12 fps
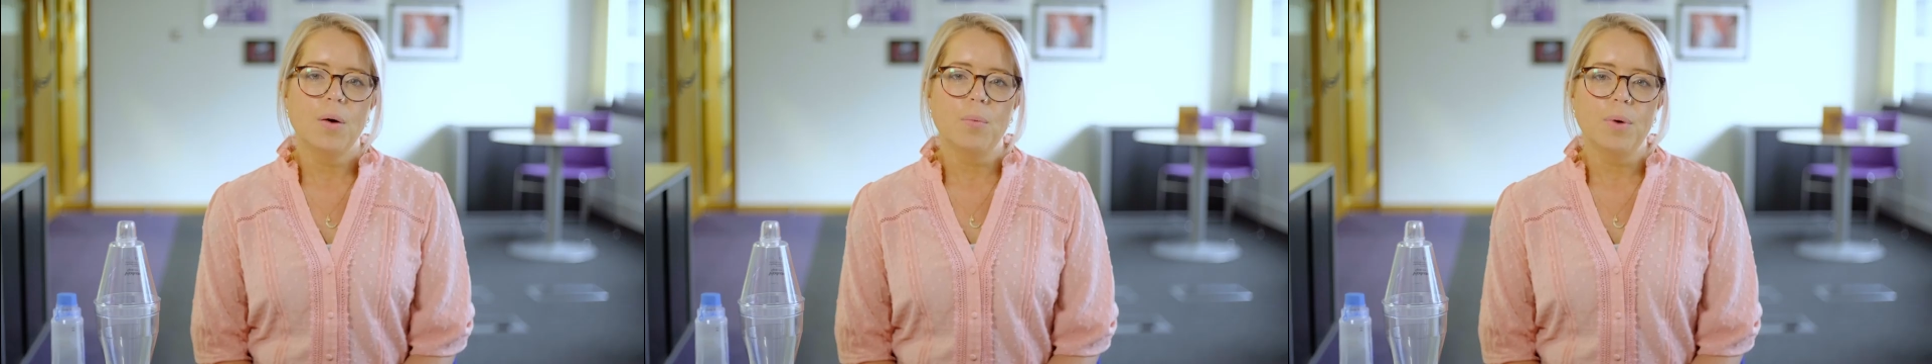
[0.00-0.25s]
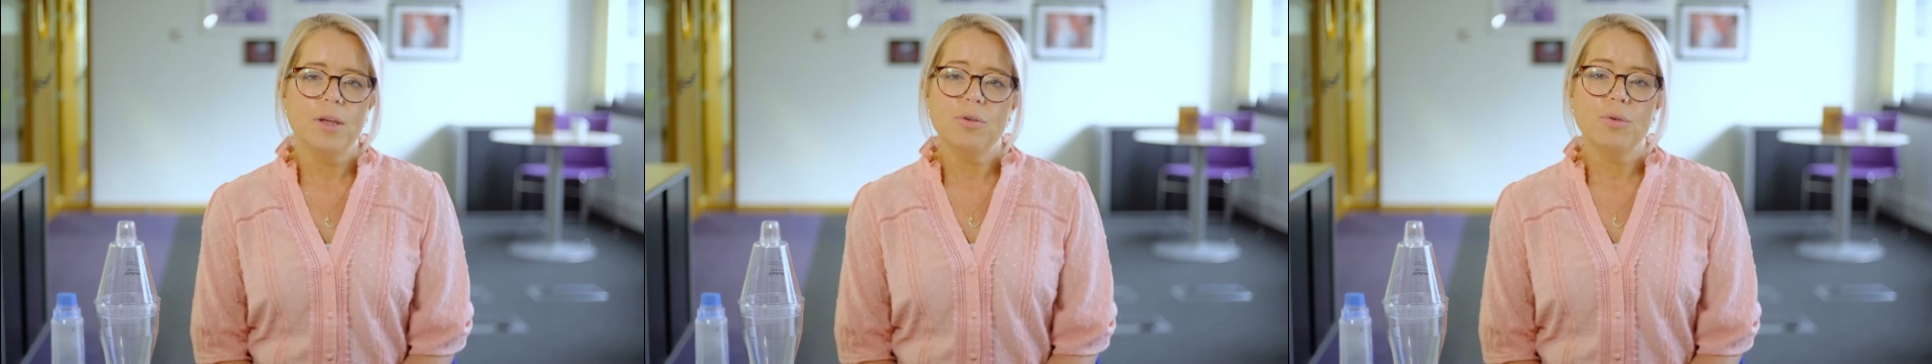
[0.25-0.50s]

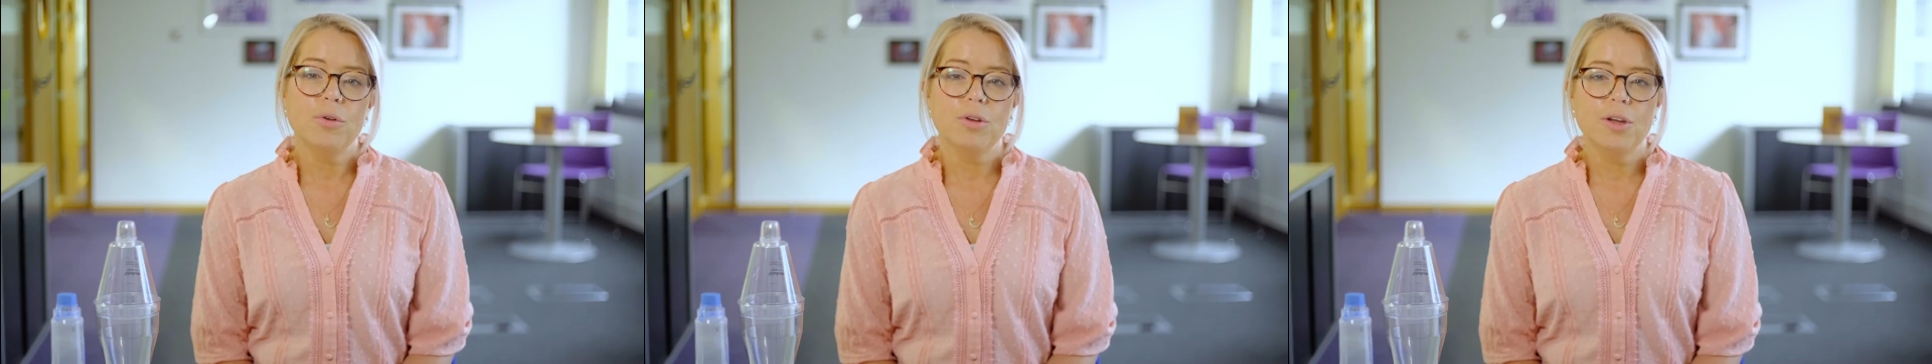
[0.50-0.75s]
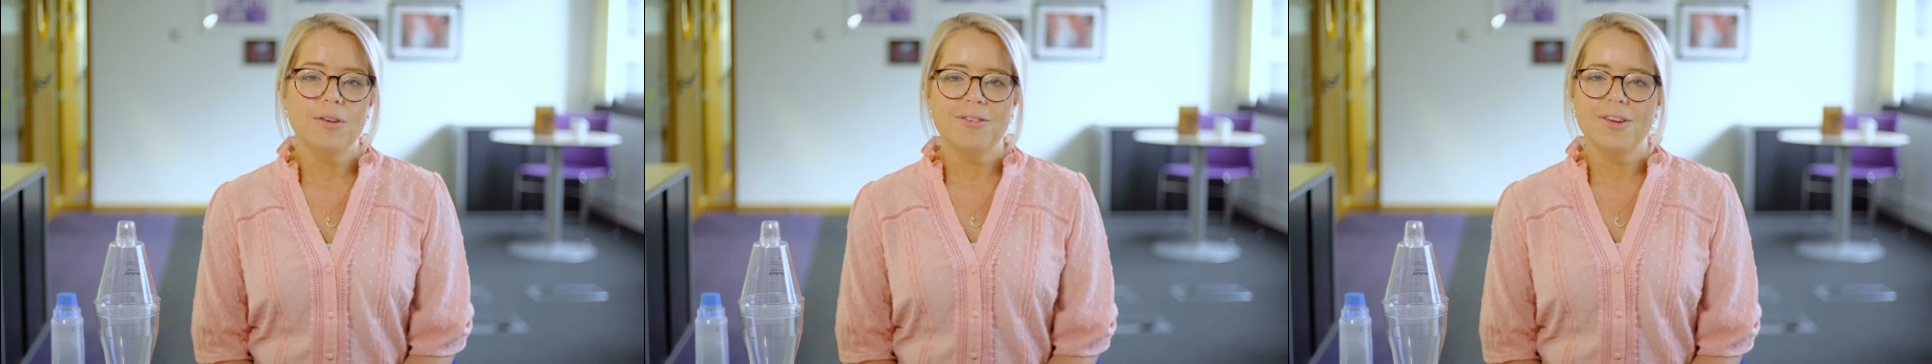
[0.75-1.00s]
When you're
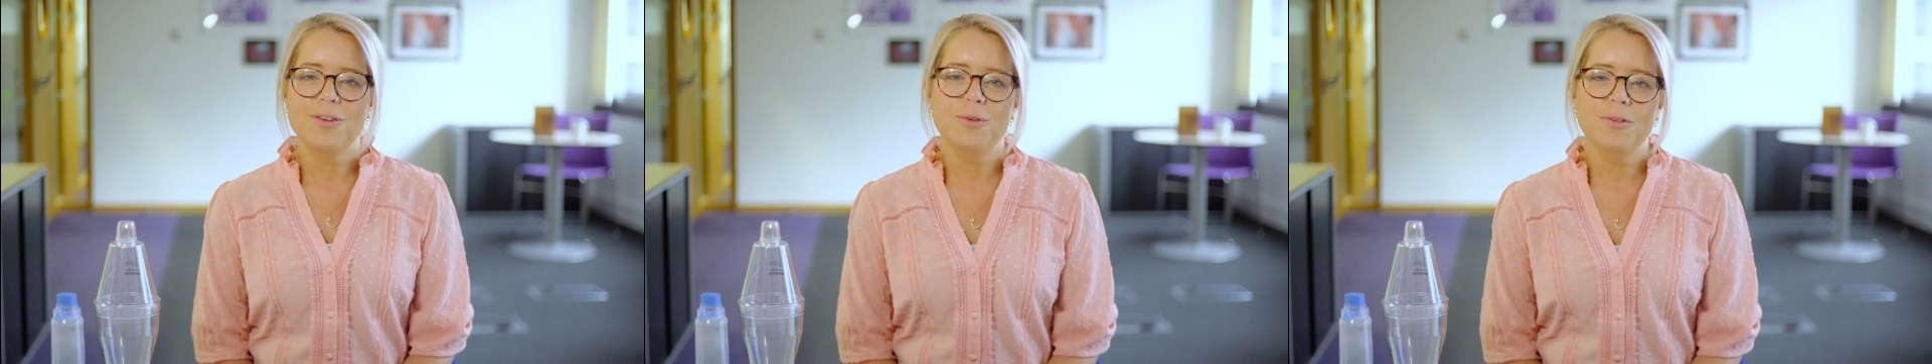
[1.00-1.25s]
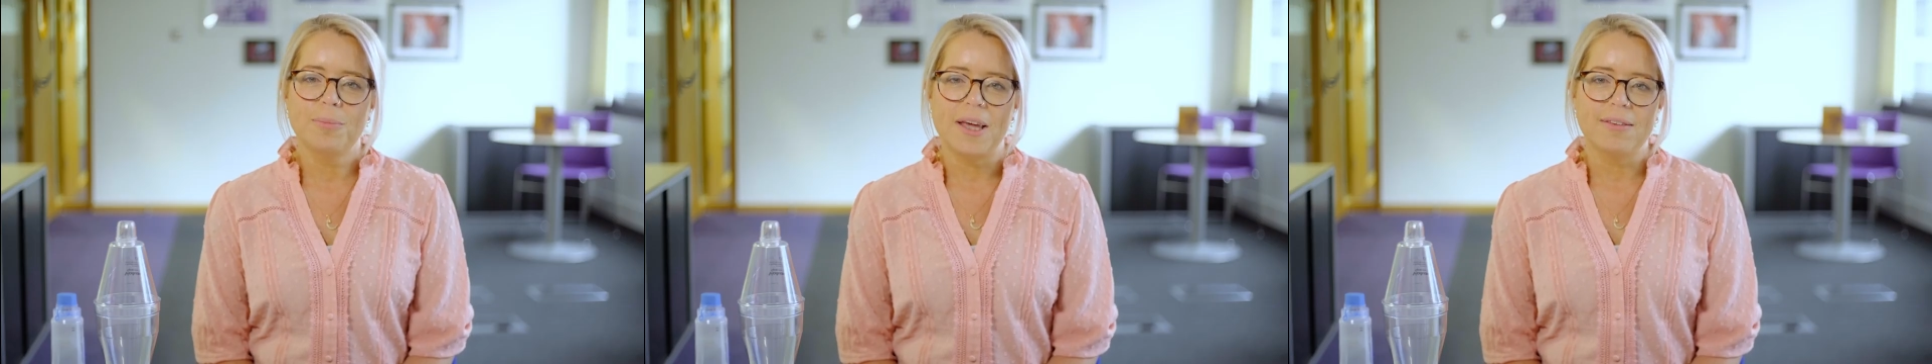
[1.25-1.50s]
not using
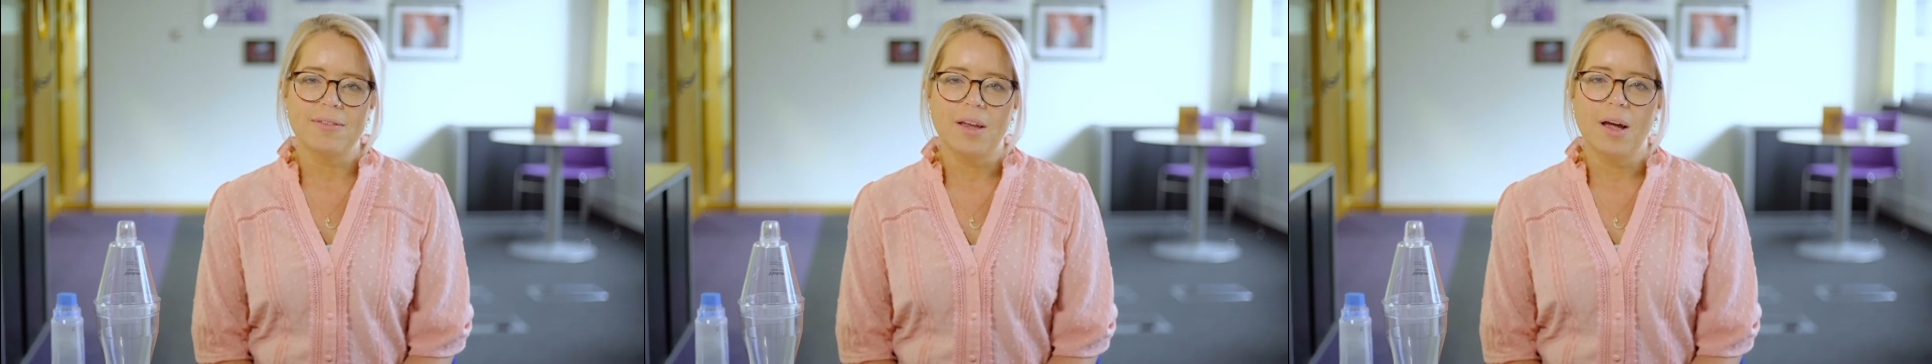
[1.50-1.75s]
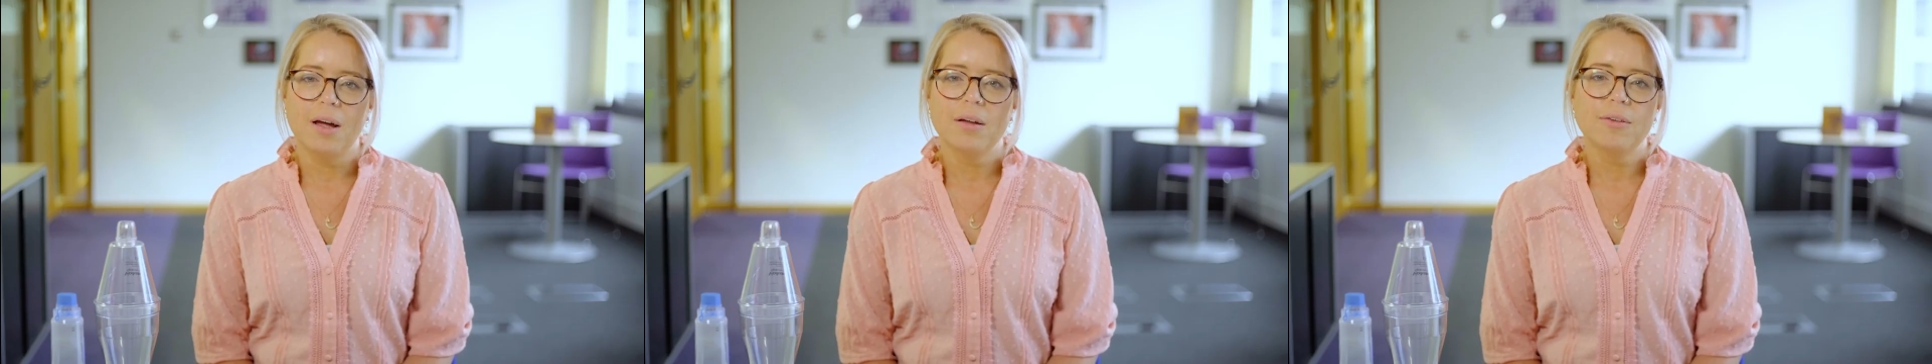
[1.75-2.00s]
your
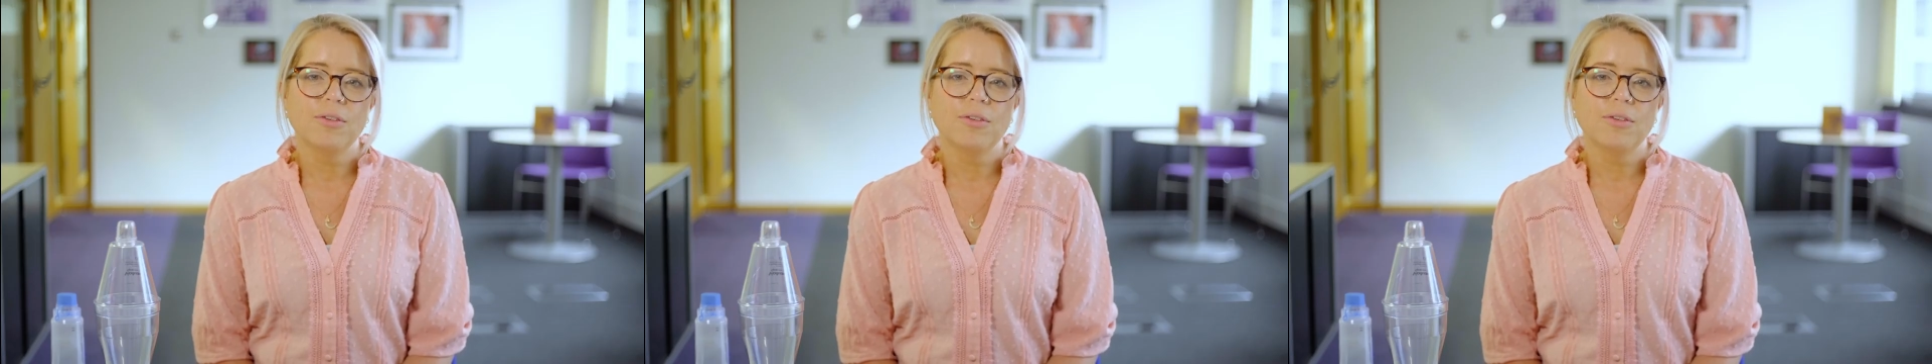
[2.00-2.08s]
spacer,